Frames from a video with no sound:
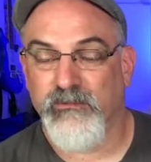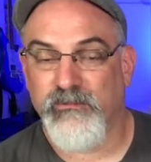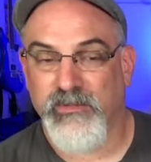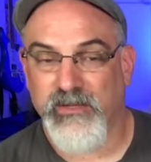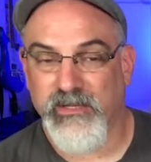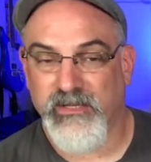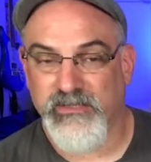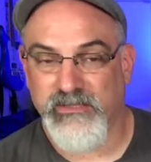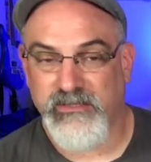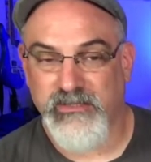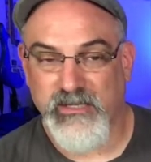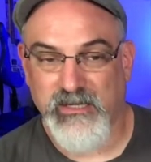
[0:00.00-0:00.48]

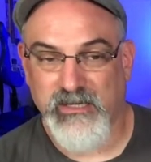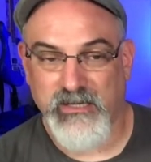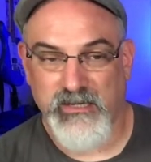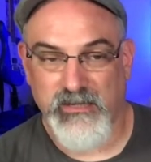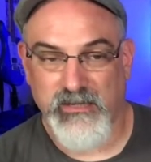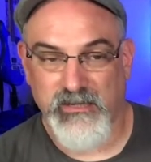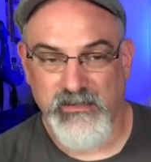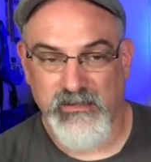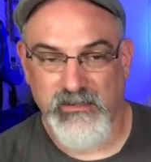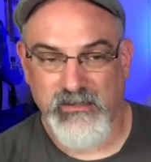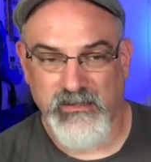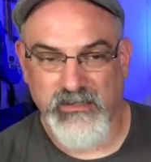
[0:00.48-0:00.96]
but
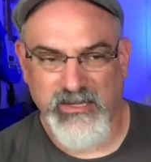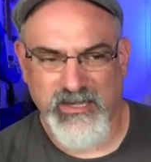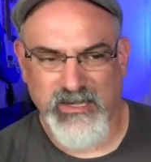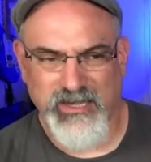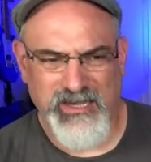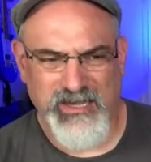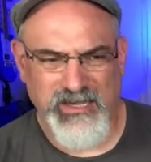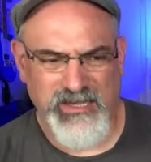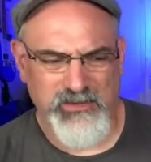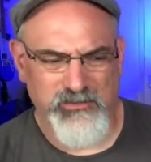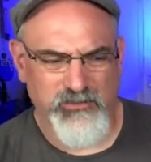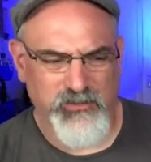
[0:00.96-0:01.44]

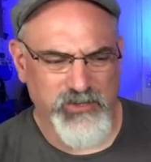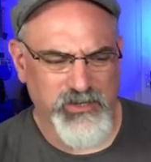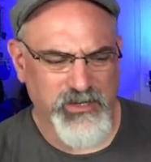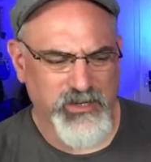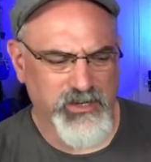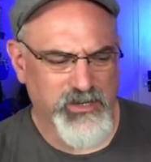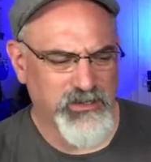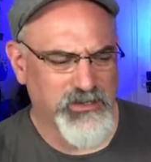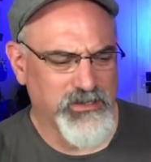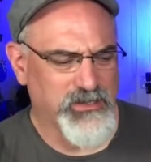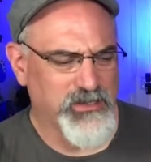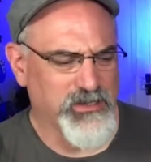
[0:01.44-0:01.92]
yeah, and we're
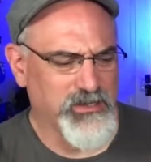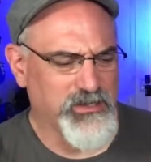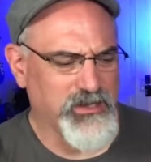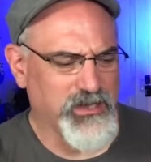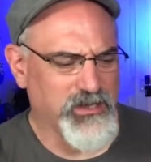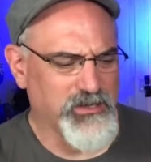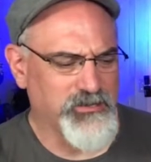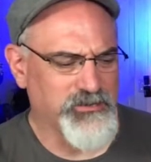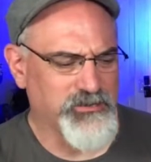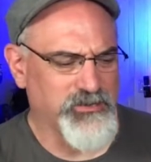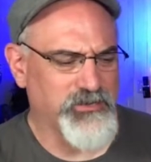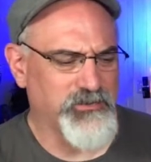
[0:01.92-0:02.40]
not like,
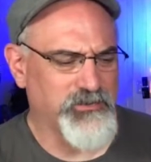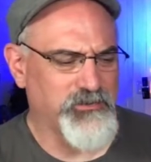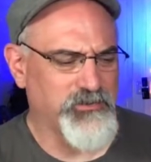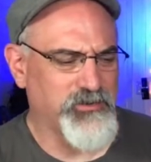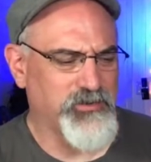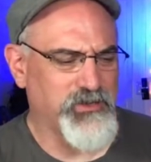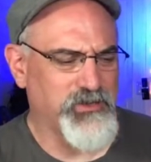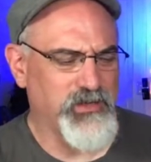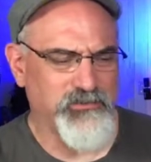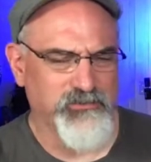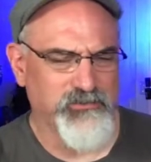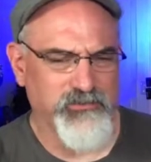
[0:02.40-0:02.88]
I don't think
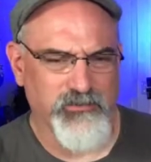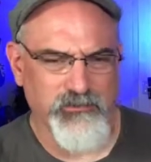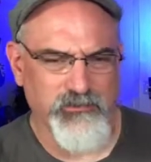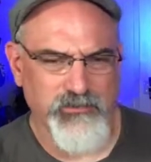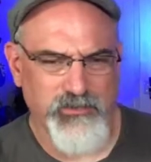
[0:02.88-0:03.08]
we'll ever